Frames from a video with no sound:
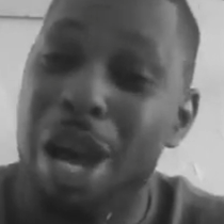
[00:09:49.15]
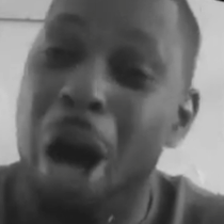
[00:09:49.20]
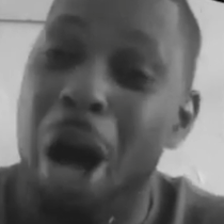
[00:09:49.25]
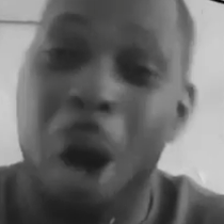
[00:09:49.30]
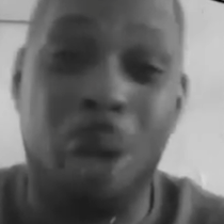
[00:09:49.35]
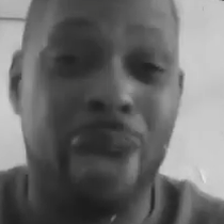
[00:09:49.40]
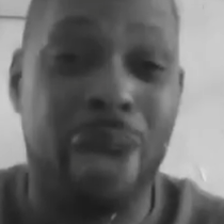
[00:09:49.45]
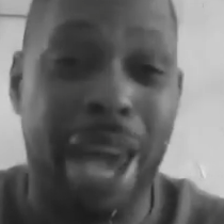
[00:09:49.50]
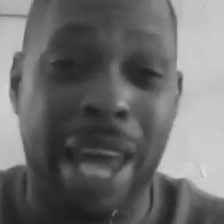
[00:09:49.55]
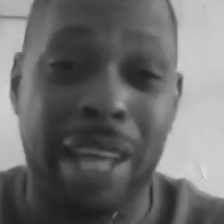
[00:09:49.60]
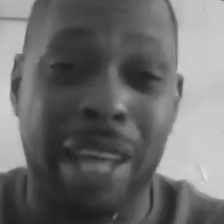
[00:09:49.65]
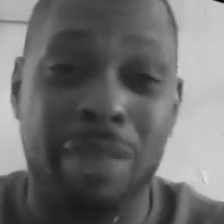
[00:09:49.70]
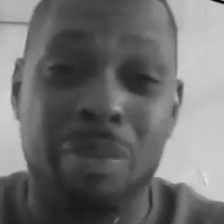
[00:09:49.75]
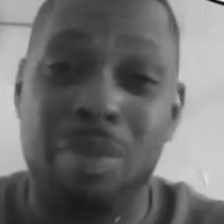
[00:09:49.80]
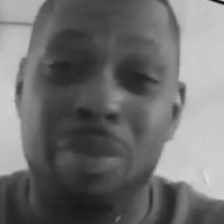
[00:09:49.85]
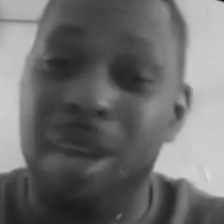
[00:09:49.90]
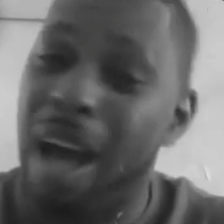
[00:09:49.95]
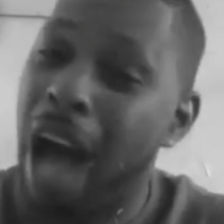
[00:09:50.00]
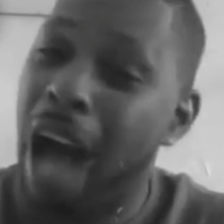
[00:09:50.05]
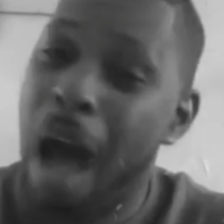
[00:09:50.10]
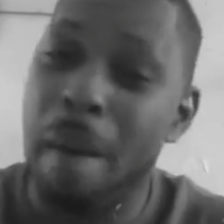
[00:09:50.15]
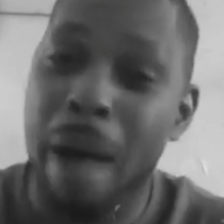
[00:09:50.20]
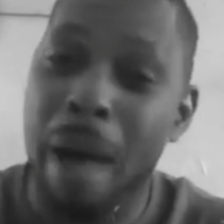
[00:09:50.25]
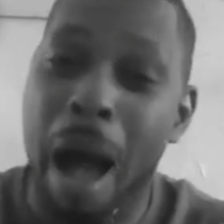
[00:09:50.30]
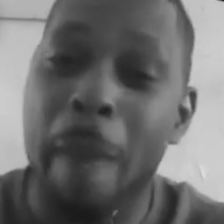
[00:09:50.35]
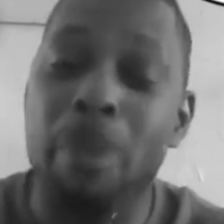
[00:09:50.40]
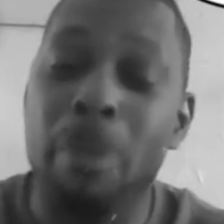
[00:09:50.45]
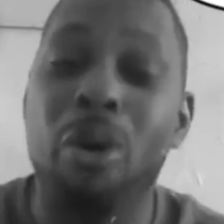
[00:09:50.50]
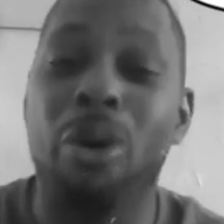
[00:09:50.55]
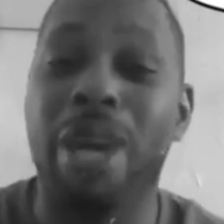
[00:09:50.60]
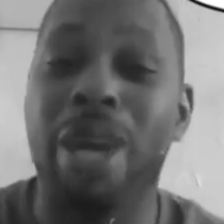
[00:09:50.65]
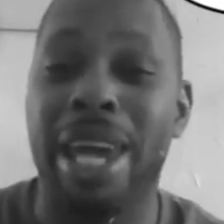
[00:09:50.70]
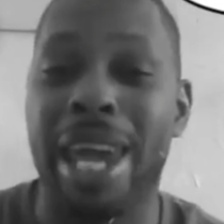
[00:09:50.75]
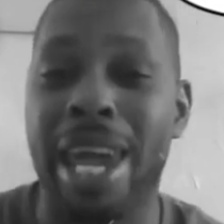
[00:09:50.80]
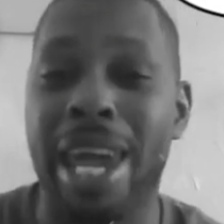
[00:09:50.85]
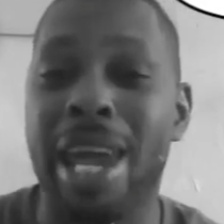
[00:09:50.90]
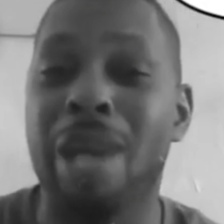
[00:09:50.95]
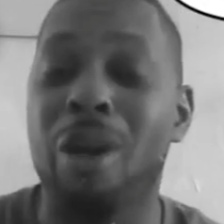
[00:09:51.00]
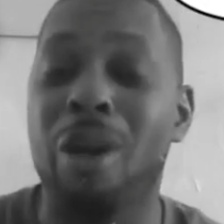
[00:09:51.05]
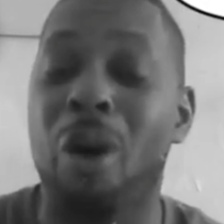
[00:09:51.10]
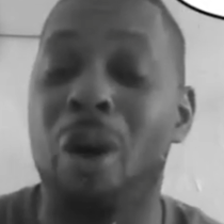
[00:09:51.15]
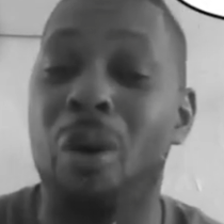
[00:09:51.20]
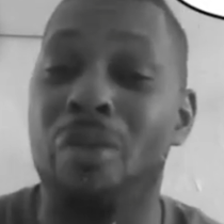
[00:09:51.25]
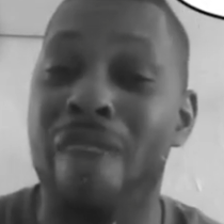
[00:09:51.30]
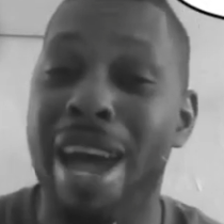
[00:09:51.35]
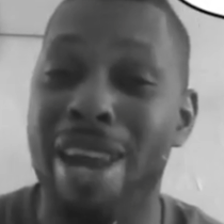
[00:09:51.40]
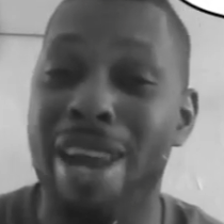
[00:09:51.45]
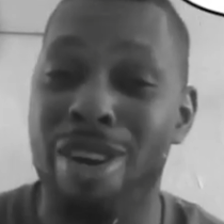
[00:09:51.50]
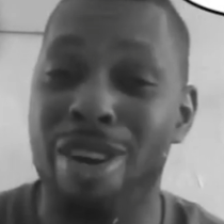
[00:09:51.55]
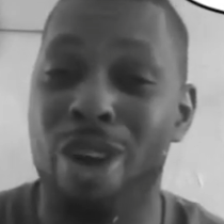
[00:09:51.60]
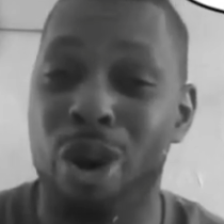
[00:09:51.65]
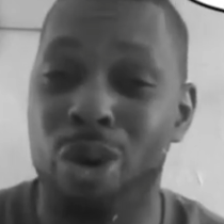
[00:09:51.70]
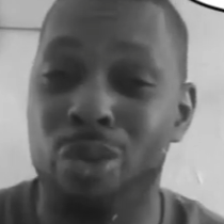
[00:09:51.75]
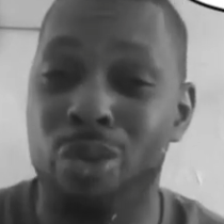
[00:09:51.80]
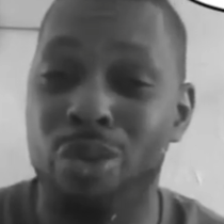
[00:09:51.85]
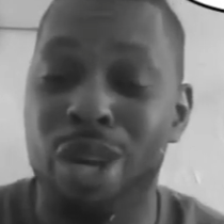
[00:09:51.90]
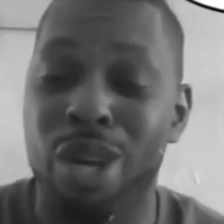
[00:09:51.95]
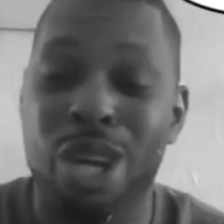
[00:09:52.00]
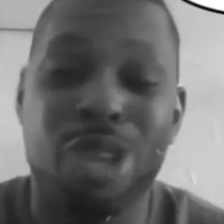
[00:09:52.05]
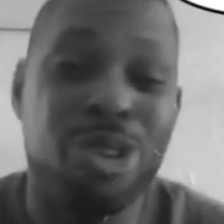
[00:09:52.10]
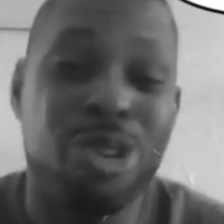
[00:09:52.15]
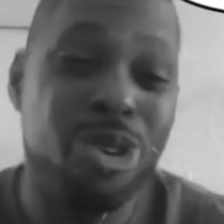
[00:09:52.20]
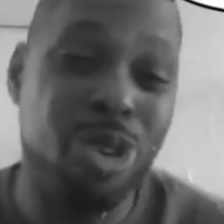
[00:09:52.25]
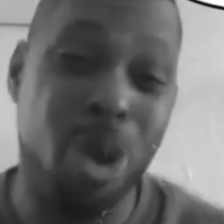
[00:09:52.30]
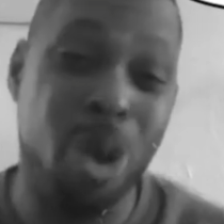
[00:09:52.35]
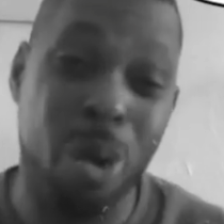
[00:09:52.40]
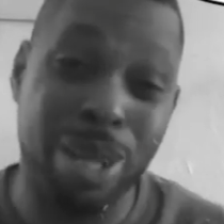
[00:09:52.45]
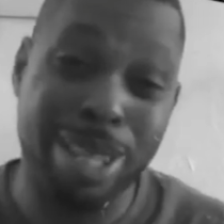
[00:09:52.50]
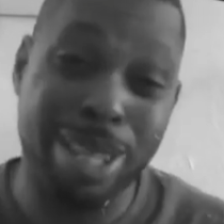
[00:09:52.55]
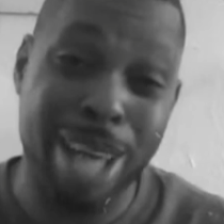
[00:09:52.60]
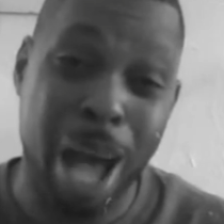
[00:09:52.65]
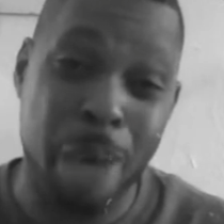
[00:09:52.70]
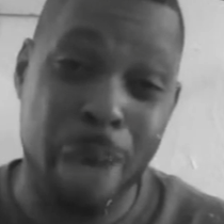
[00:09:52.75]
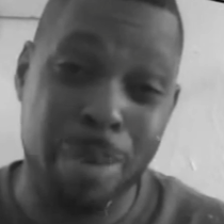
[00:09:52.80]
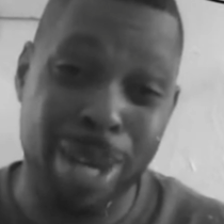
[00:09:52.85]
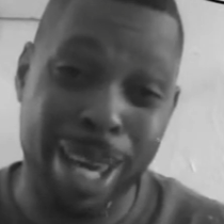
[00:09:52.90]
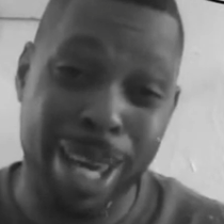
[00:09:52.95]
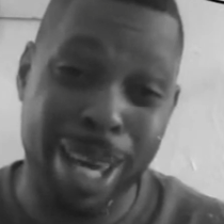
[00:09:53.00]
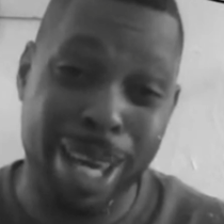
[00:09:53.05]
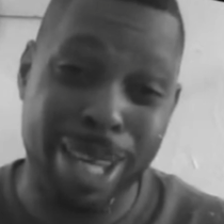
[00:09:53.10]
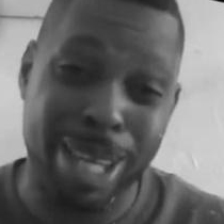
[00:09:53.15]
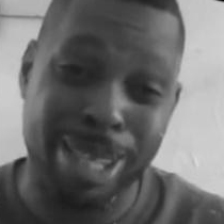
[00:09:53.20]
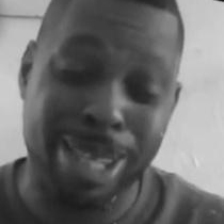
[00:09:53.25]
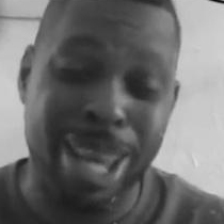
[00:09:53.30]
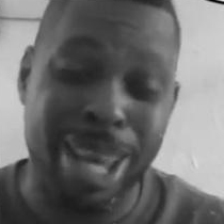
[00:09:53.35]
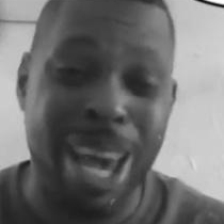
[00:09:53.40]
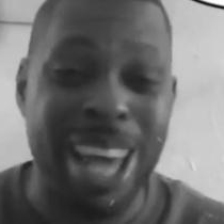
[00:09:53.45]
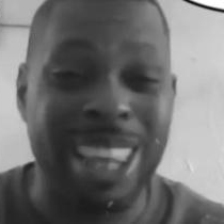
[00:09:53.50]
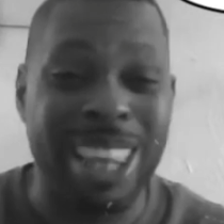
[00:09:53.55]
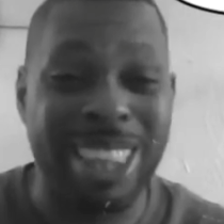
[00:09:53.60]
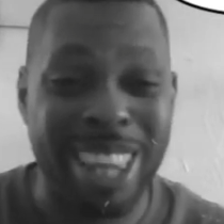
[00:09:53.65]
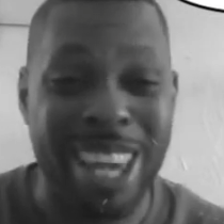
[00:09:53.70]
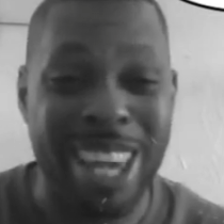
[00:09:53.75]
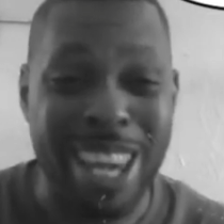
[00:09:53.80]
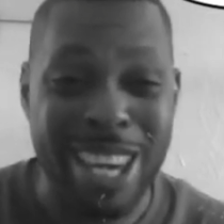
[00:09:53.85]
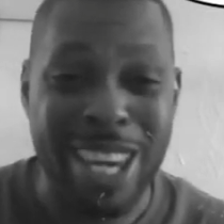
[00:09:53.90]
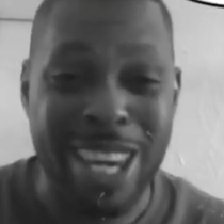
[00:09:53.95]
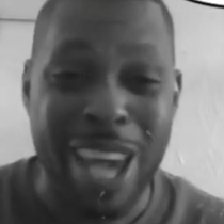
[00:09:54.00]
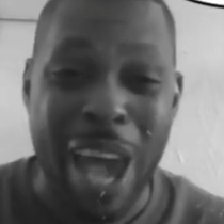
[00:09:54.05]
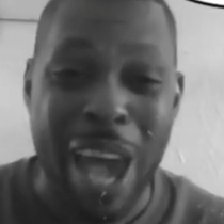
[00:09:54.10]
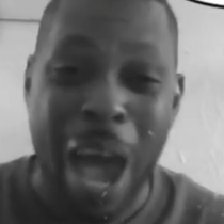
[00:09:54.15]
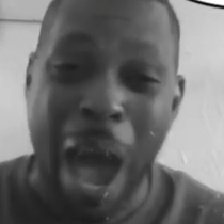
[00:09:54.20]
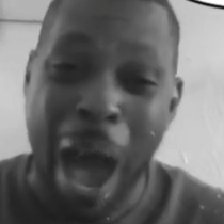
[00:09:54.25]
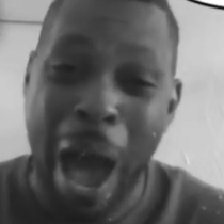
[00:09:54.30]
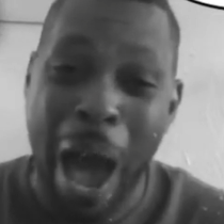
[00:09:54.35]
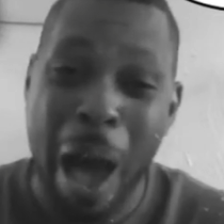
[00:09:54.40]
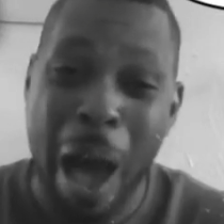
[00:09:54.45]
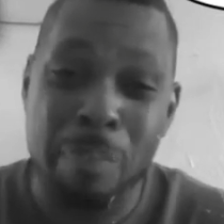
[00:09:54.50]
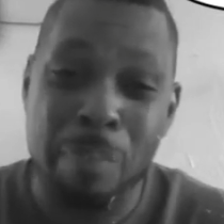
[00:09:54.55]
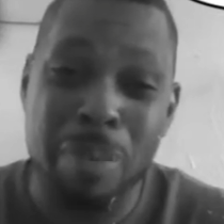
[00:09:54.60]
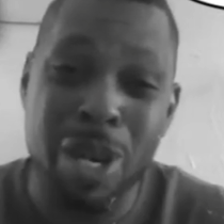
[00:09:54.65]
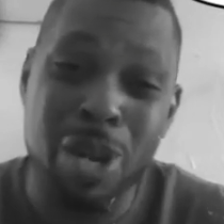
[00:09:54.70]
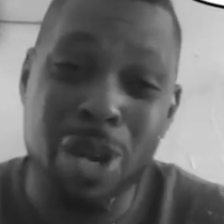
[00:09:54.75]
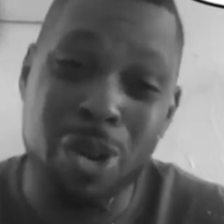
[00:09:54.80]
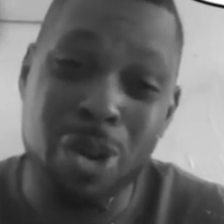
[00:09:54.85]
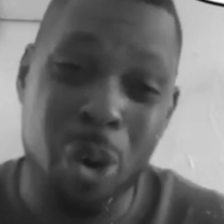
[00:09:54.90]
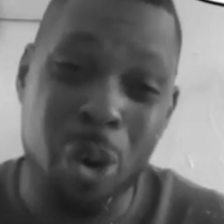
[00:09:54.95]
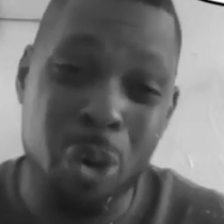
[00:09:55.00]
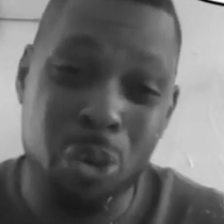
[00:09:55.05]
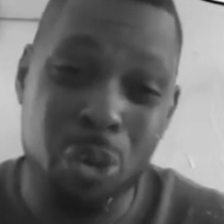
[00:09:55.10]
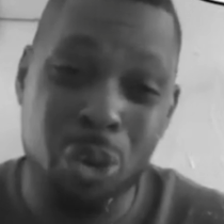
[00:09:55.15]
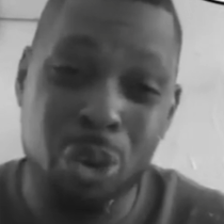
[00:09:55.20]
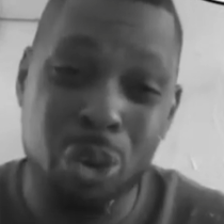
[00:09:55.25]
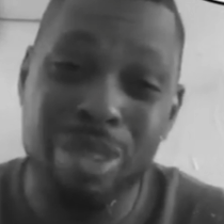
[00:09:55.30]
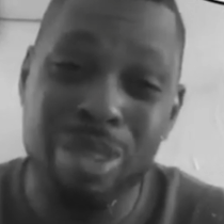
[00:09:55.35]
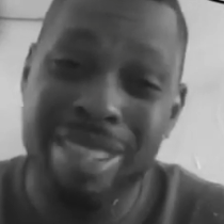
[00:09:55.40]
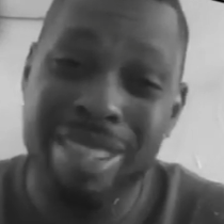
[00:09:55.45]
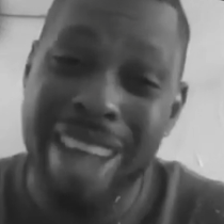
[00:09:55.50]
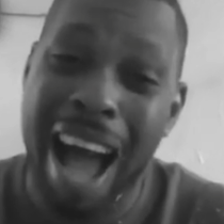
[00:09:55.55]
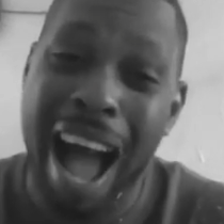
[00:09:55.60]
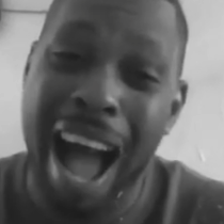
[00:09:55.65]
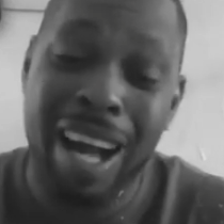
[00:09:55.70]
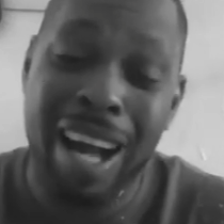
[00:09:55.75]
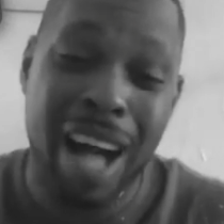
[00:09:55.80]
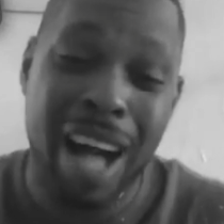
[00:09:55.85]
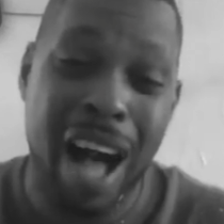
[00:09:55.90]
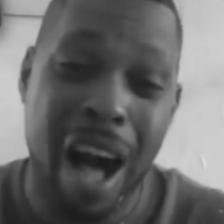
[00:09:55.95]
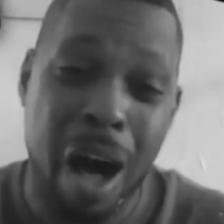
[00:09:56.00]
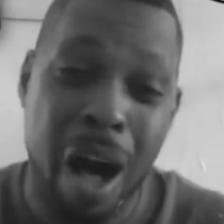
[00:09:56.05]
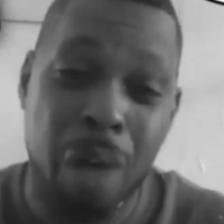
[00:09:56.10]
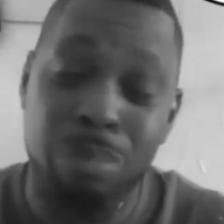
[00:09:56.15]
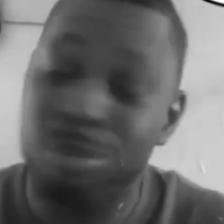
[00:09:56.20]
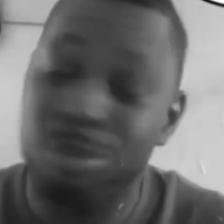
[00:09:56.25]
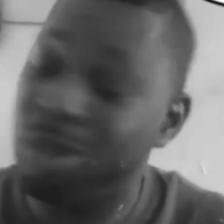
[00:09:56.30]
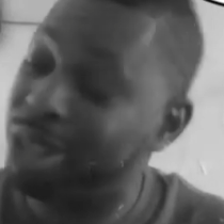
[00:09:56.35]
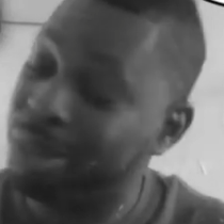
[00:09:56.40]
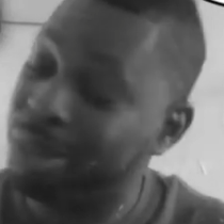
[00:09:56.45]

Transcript: Okay, I'm going to end on that note. You know what time it is. ThinkHappyGuru.com.